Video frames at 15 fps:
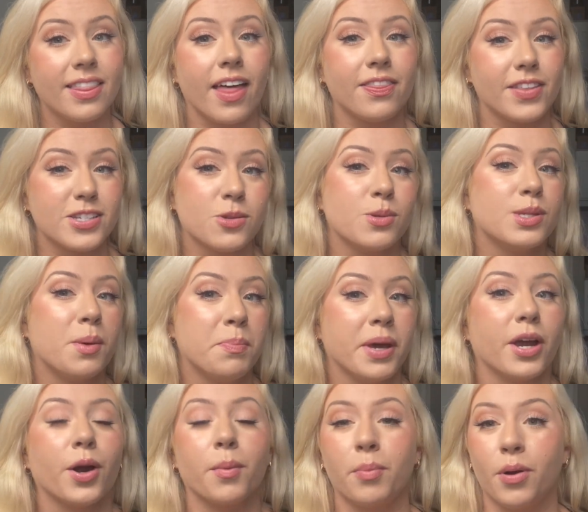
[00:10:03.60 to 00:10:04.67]
that this was a
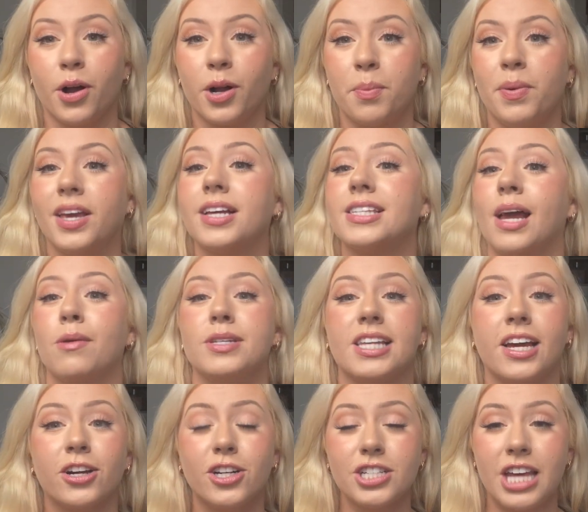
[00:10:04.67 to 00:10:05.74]
bigger book because I was
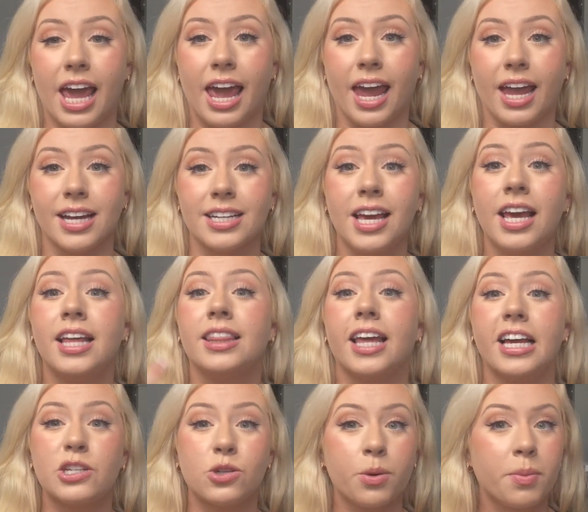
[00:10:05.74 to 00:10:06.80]
entertained,
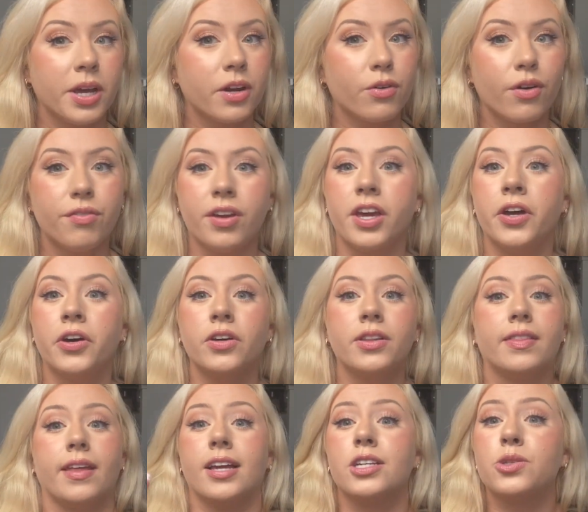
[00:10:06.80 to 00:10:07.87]
things were being
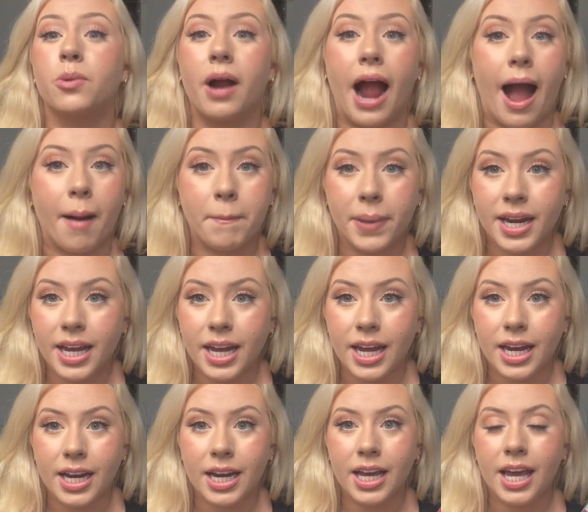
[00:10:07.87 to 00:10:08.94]
revealed, things were
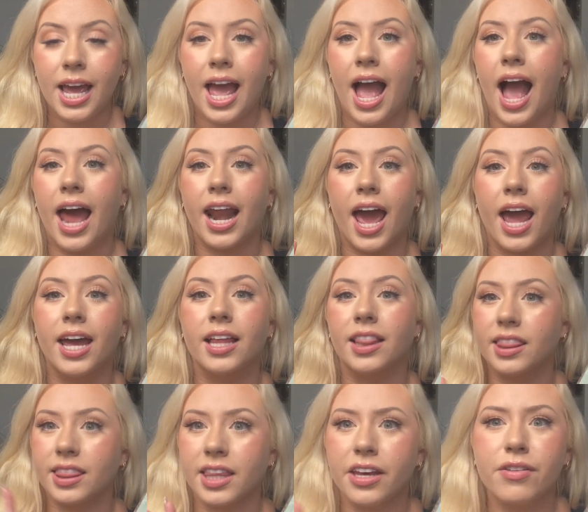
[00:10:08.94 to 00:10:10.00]
happening, and I
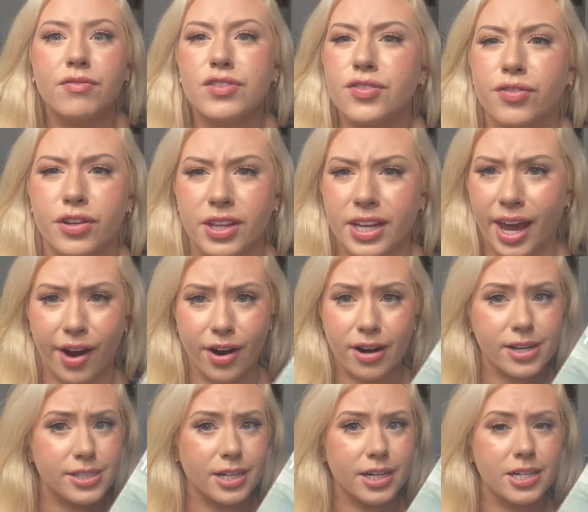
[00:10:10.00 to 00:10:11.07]
lived for the
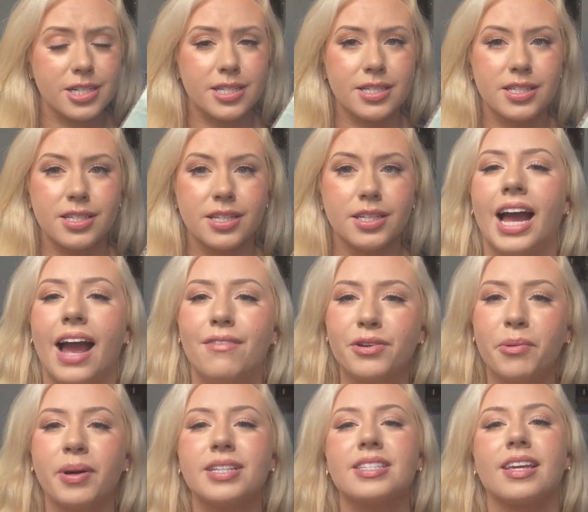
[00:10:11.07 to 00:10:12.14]
characters.
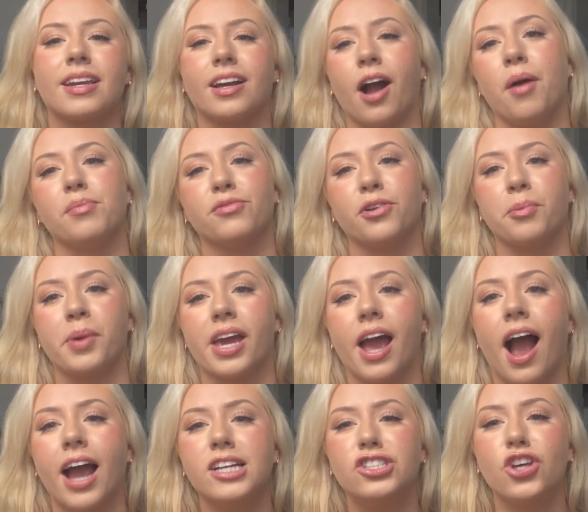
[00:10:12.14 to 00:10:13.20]
Everyone is gonna come for me.
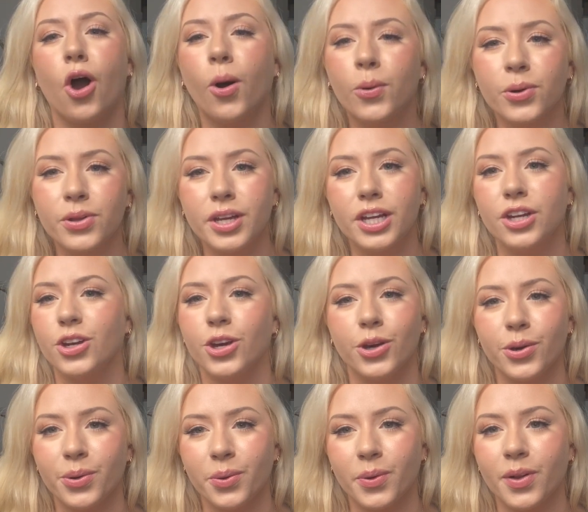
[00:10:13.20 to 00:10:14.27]
I totally
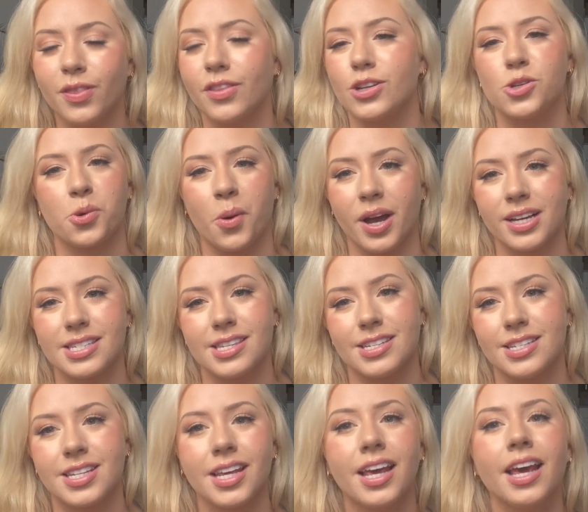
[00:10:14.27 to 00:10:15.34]
knew the twist